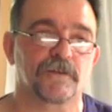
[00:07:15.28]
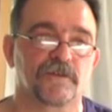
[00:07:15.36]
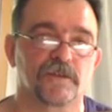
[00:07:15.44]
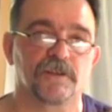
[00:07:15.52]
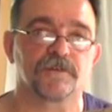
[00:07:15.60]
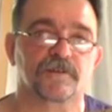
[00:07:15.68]
if
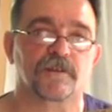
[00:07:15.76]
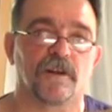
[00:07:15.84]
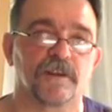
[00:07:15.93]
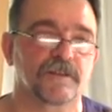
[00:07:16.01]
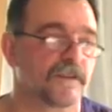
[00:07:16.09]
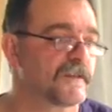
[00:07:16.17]
you get the
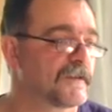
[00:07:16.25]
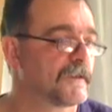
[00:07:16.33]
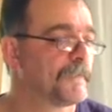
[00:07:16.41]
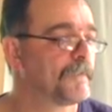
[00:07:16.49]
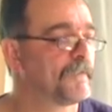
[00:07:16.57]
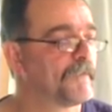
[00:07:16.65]
sizes.
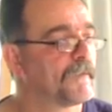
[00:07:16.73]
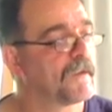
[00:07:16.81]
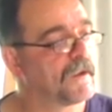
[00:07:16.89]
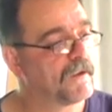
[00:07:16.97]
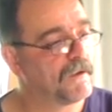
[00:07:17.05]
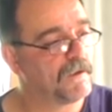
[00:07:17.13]

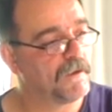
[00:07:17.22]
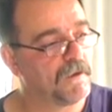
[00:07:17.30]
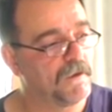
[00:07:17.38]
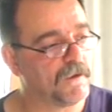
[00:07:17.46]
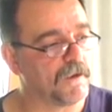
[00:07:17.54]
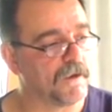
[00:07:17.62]

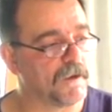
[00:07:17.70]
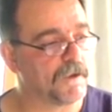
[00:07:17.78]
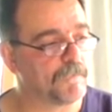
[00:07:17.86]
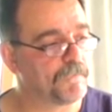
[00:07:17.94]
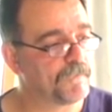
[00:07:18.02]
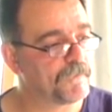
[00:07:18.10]

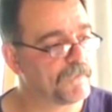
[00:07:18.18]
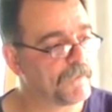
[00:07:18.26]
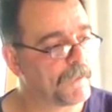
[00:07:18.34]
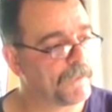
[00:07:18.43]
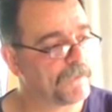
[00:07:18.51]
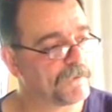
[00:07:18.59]
Um,
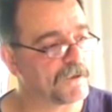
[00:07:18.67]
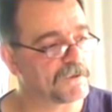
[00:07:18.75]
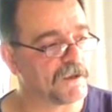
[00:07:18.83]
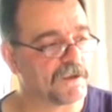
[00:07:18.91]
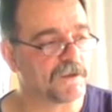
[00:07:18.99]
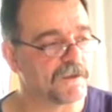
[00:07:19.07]
the
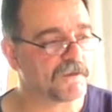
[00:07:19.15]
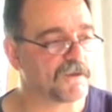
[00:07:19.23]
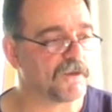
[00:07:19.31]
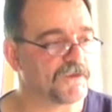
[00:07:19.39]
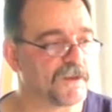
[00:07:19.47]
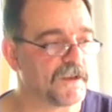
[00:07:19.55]
thickness
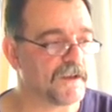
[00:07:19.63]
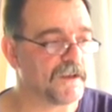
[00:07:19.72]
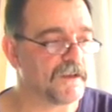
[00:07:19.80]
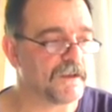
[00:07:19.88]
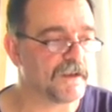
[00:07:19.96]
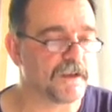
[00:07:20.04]
of
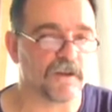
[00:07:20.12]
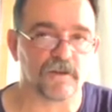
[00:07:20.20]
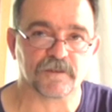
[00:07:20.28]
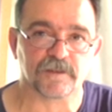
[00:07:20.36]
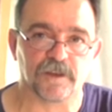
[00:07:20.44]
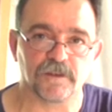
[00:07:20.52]
the
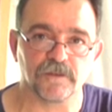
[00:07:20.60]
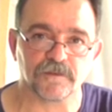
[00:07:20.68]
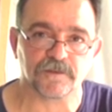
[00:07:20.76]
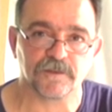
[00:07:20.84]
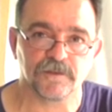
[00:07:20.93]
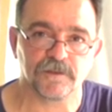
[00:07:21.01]
inox I
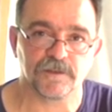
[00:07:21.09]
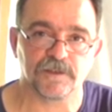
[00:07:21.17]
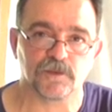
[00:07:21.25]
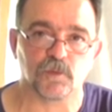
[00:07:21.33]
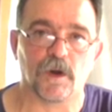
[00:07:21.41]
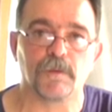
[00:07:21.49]
used
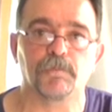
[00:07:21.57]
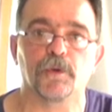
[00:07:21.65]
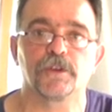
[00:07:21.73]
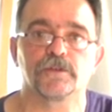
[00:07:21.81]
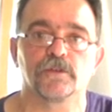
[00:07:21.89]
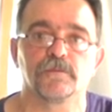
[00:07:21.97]
is
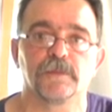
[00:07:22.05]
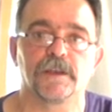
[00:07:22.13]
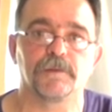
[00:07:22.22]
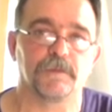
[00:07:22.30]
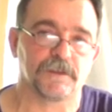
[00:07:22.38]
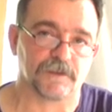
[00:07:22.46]
1.2
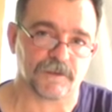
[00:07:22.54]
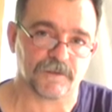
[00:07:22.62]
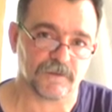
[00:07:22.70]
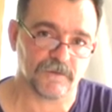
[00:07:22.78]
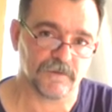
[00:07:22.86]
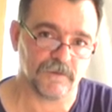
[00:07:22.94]

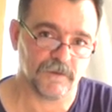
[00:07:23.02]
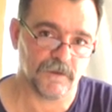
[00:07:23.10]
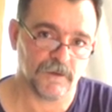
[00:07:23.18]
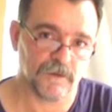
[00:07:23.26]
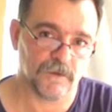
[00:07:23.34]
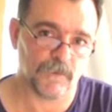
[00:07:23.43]
millimeters.
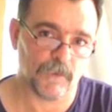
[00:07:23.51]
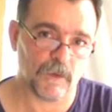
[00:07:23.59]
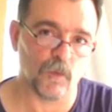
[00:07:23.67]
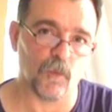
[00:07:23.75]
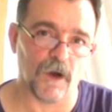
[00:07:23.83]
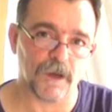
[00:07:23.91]

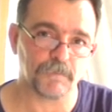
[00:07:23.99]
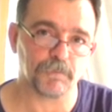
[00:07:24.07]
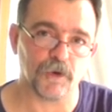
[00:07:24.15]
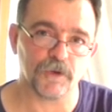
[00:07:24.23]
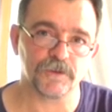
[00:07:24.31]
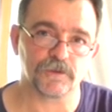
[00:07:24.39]

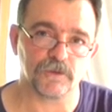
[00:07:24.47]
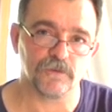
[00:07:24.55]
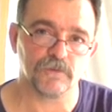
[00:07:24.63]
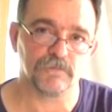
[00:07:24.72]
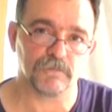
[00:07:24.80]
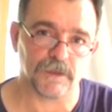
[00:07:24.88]
1.2
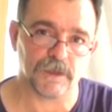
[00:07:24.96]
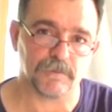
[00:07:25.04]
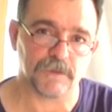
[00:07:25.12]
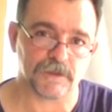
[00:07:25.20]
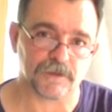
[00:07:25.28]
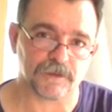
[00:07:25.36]

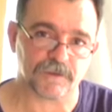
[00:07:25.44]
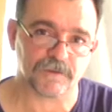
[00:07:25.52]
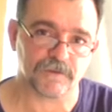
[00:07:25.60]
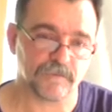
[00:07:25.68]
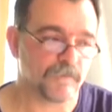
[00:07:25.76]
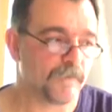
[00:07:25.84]
millimeters.